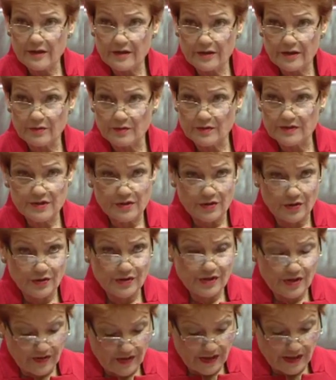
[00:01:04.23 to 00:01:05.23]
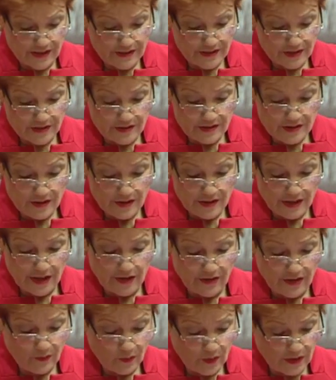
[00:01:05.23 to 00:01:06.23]
there was 30,000,
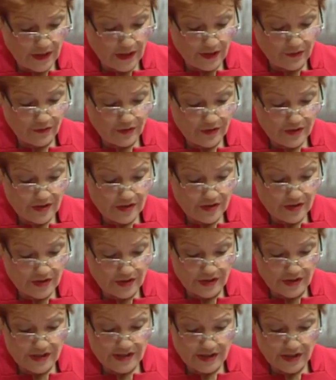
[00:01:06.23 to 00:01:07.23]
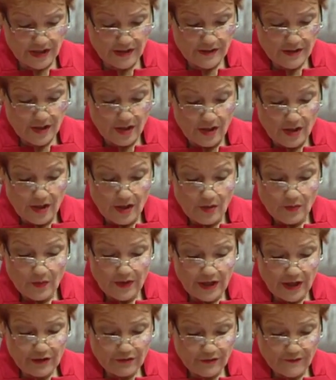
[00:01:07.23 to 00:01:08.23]
now 100. Tunisia,
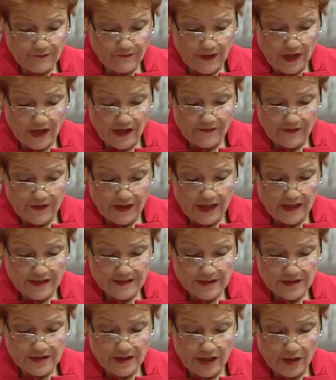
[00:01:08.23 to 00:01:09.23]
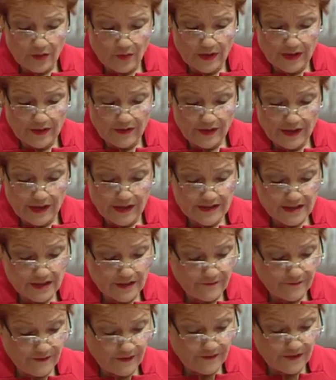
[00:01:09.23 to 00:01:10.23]
105,000, now
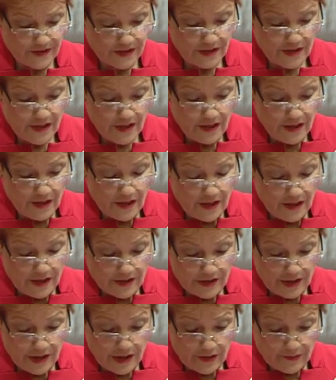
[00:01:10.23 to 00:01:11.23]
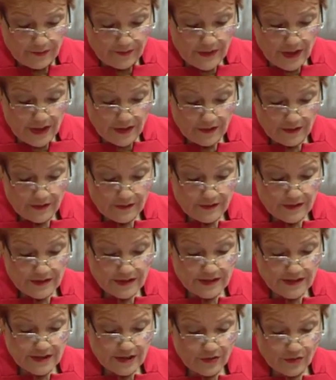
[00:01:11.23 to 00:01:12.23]
1,050. And Yemen,
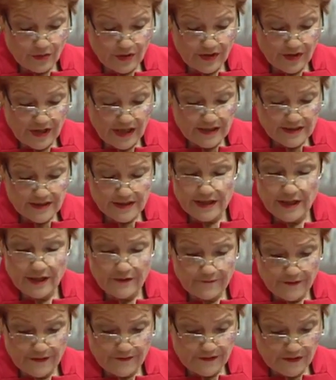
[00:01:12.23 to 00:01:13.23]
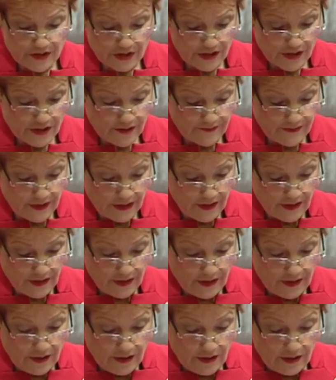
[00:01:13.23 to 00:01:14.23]
63,000, now 50.
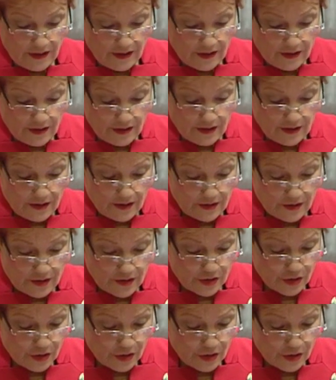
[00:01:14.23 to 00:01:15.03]
The